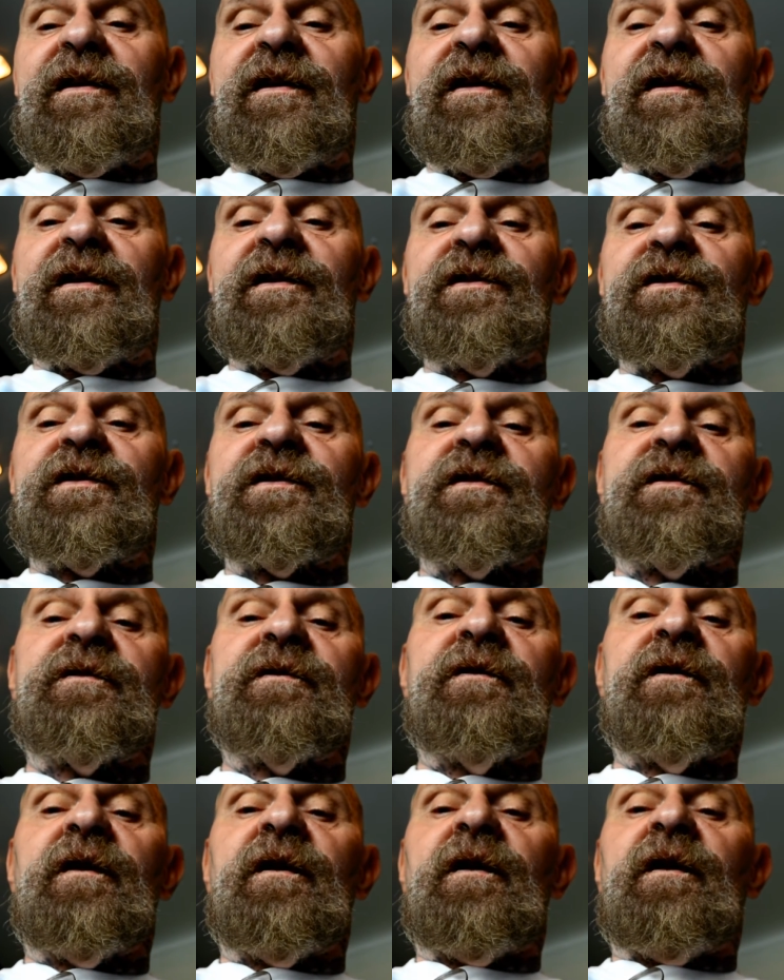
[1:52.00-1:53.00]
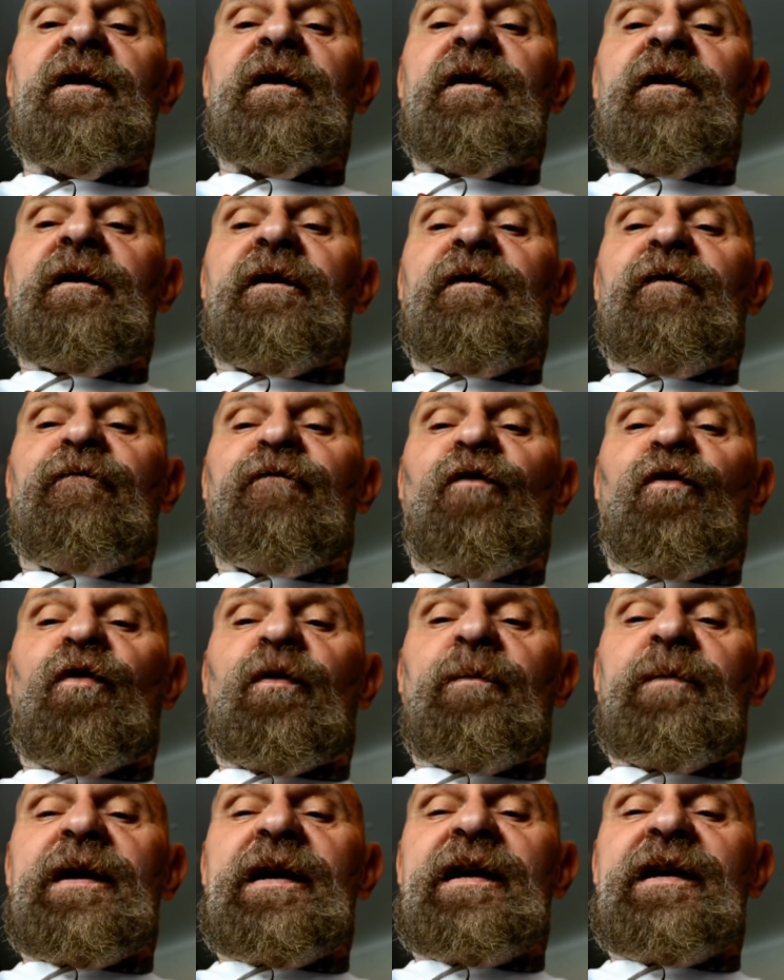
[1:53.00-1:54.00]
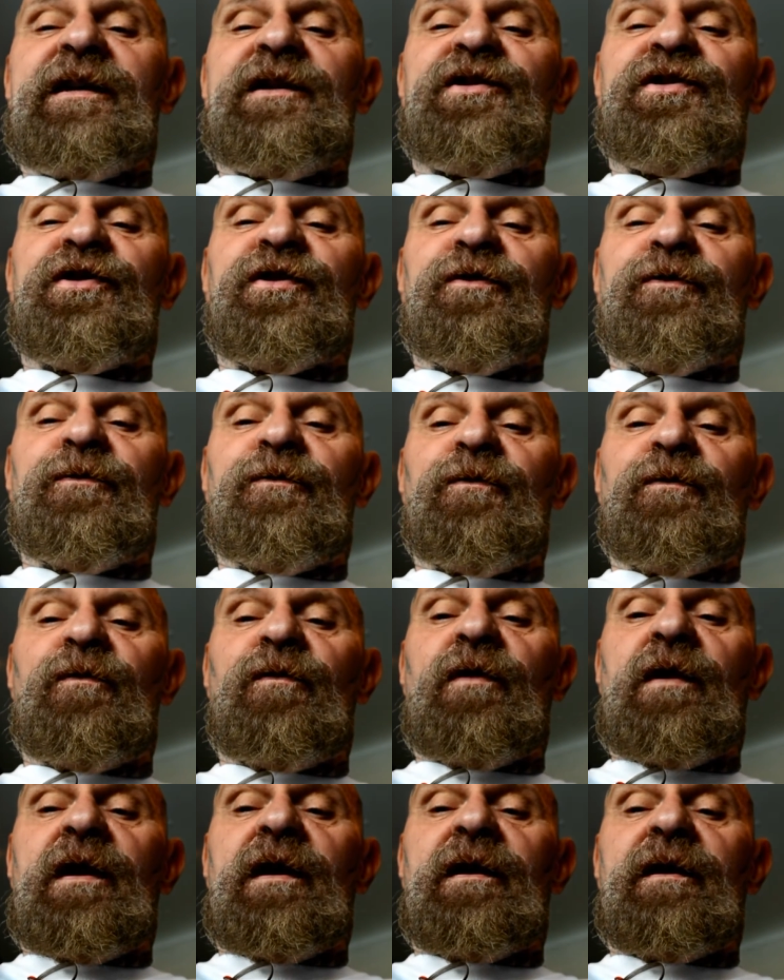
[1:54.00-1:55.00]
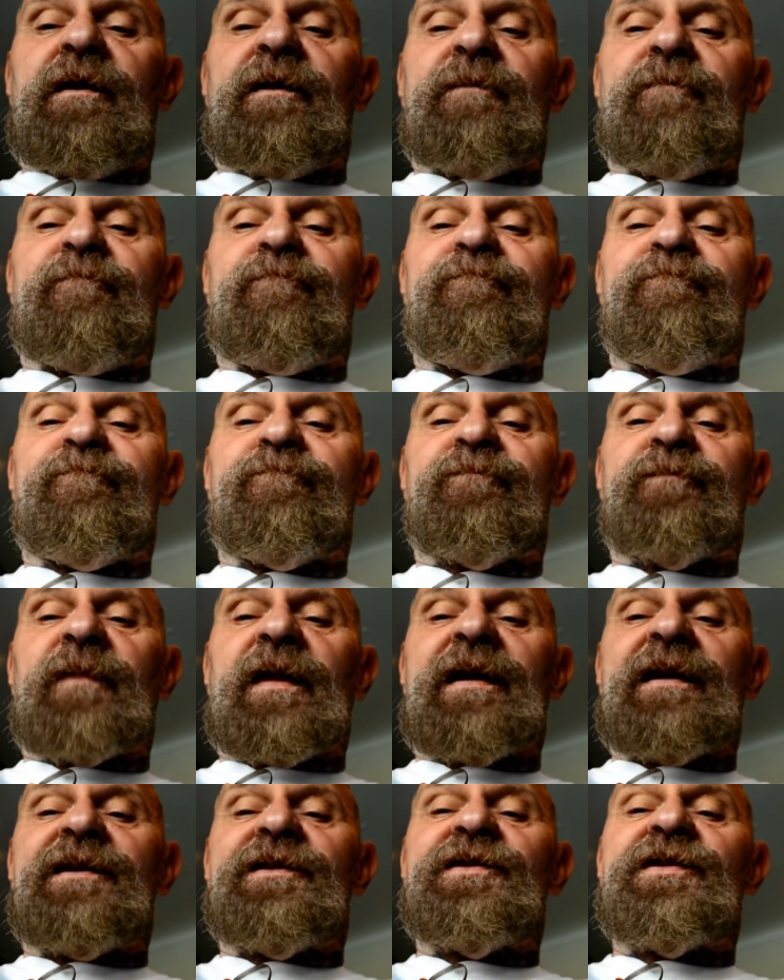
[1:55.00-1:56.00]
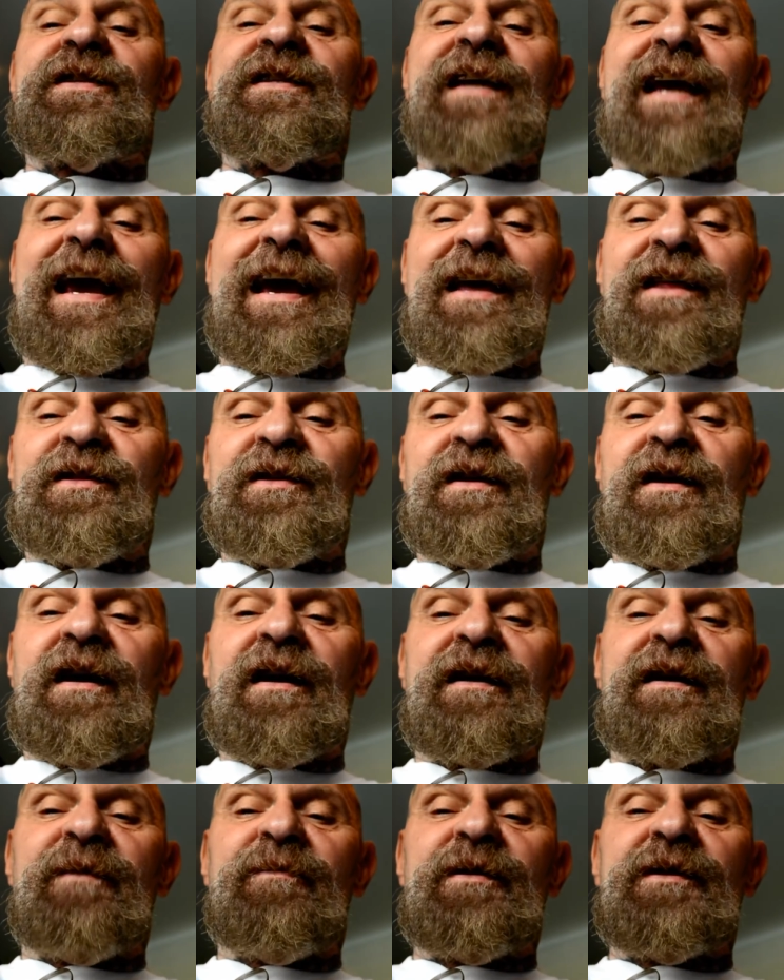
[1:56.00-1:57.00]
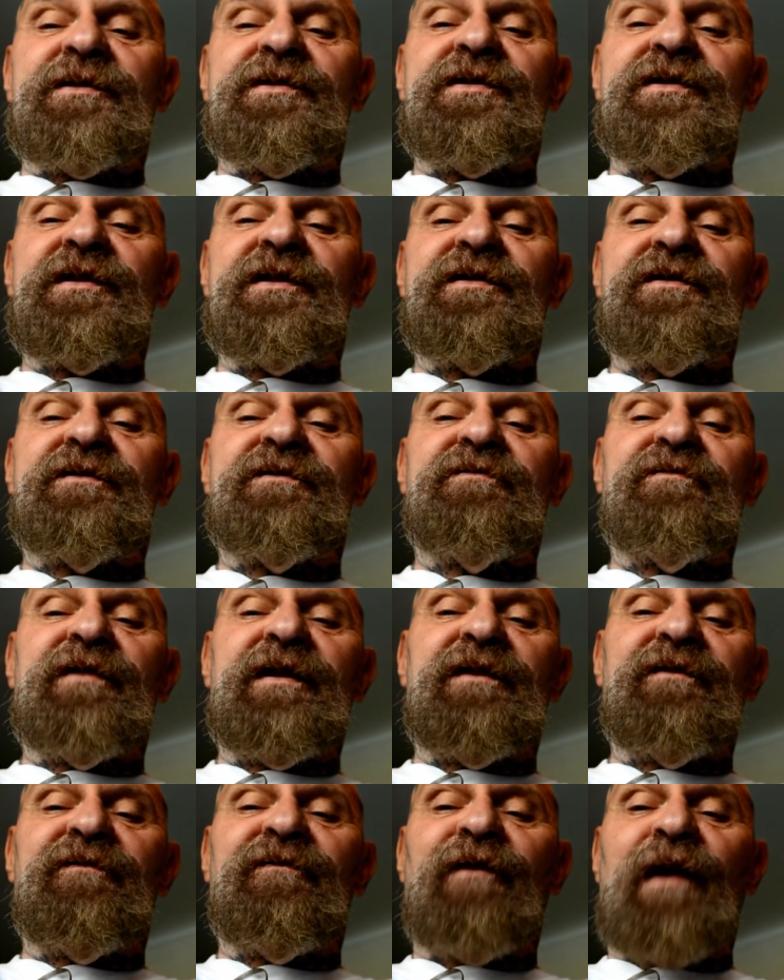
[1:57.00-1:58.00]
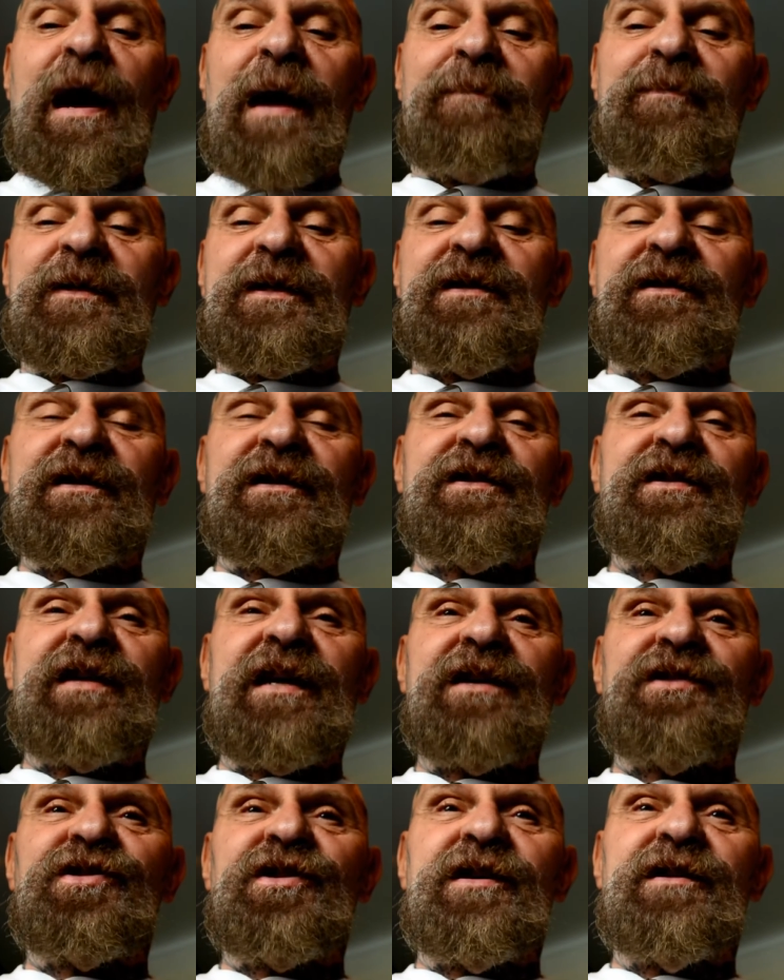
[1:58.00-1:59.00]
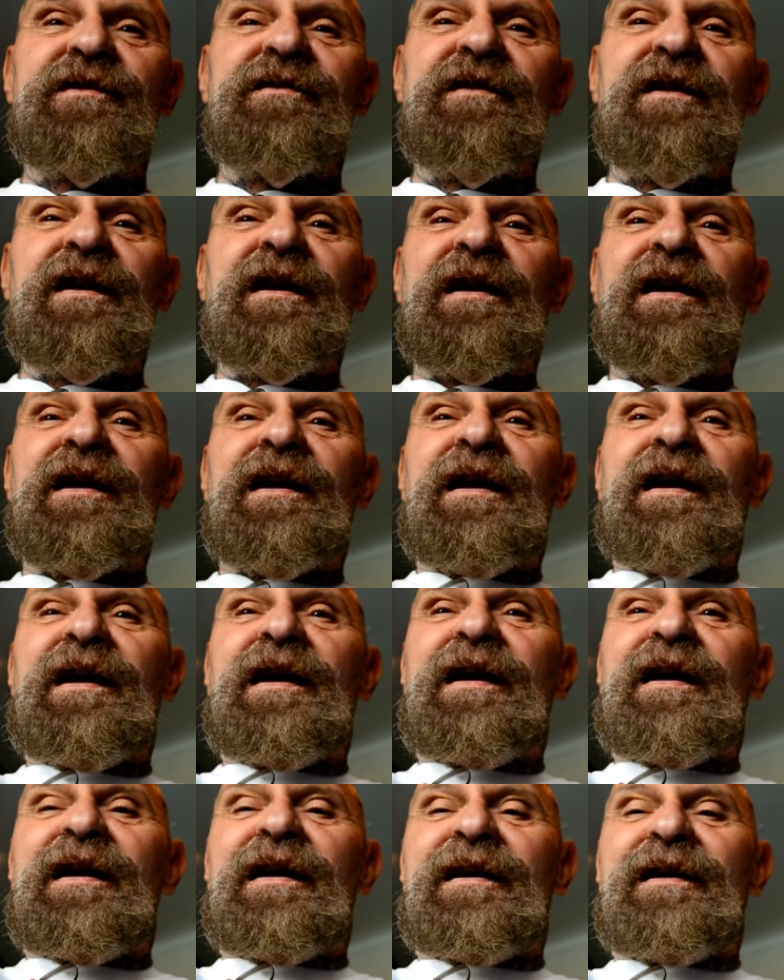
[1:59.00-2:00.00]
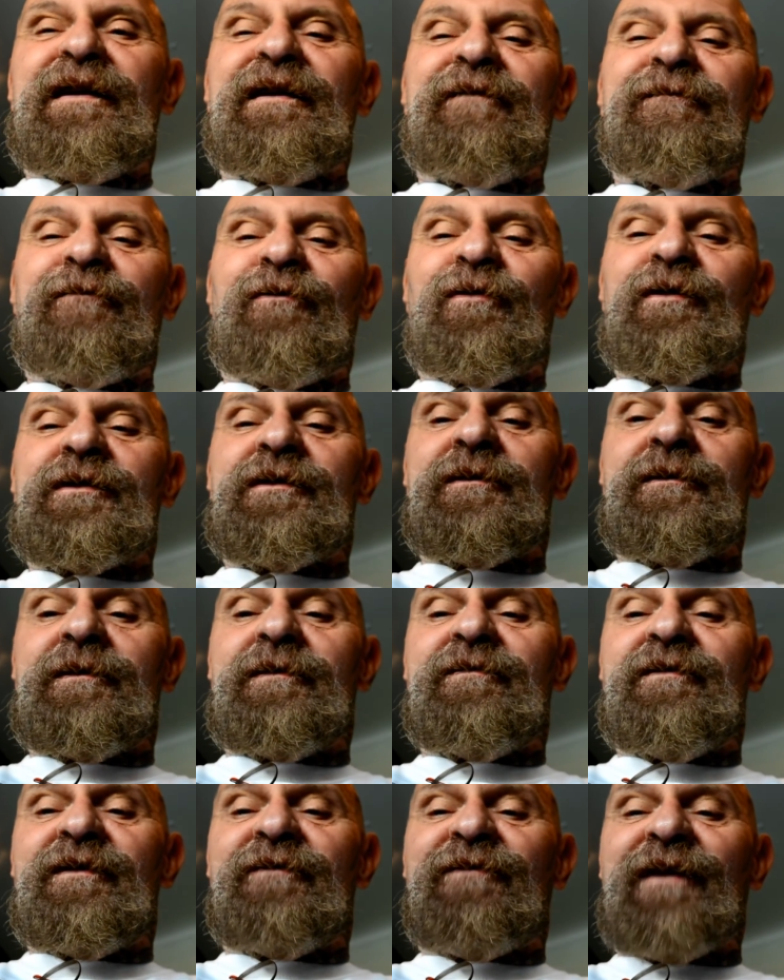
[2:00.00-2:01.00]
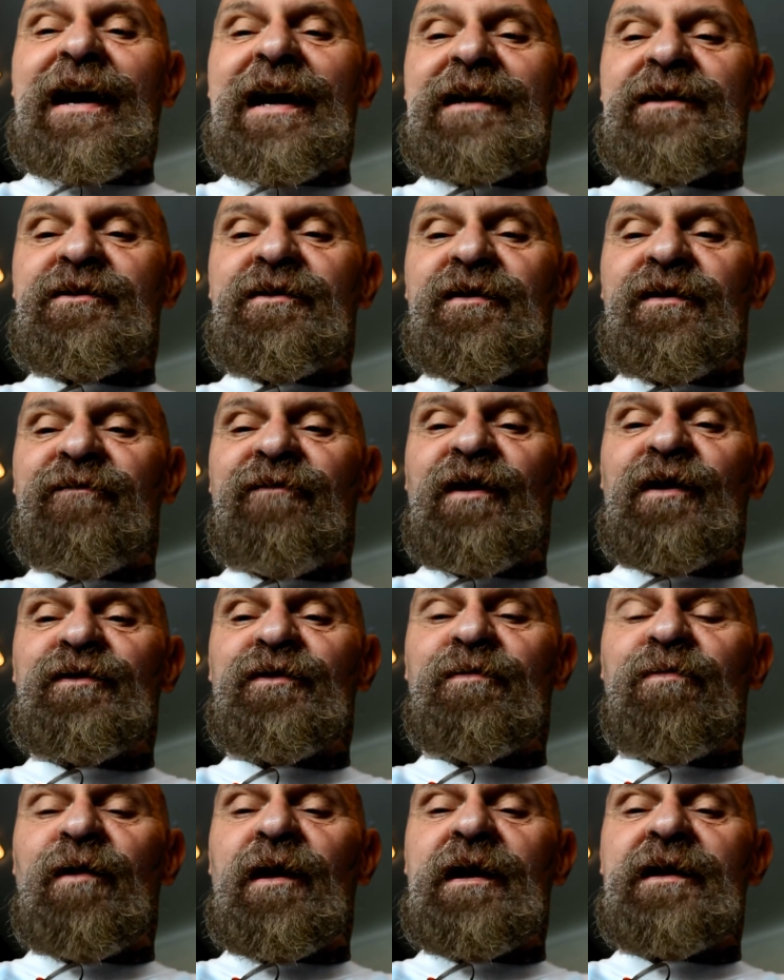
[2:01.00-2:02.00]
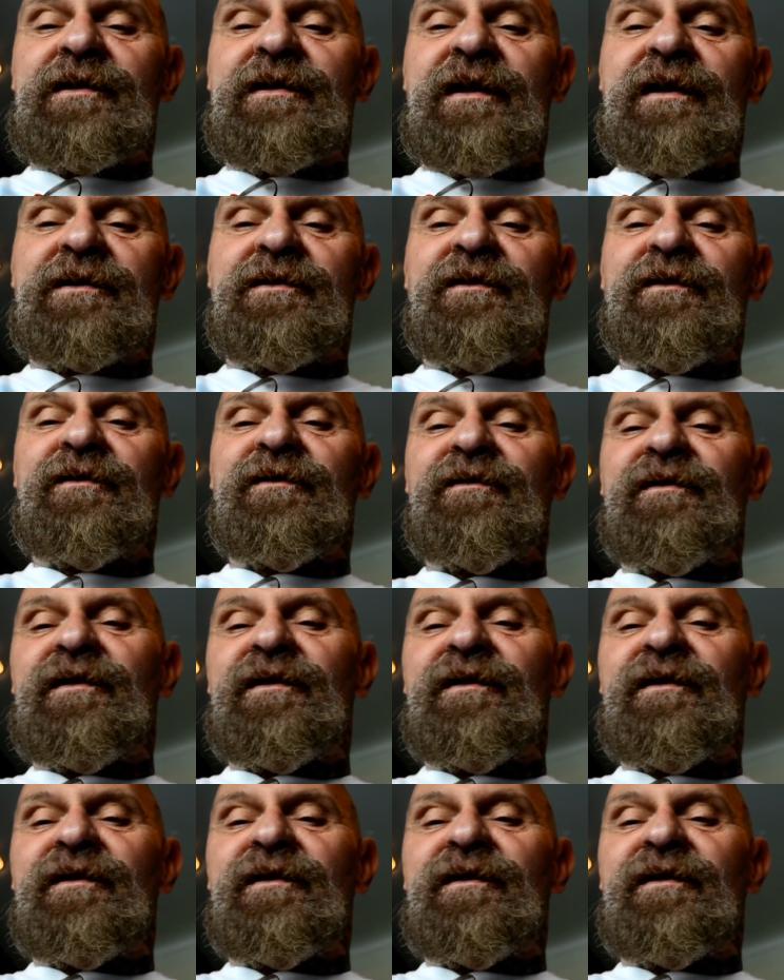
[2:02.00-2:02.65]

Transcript: is for me to uh, scan the documents just in rapid succession. Uh, of course, the, the faster the phone's processor,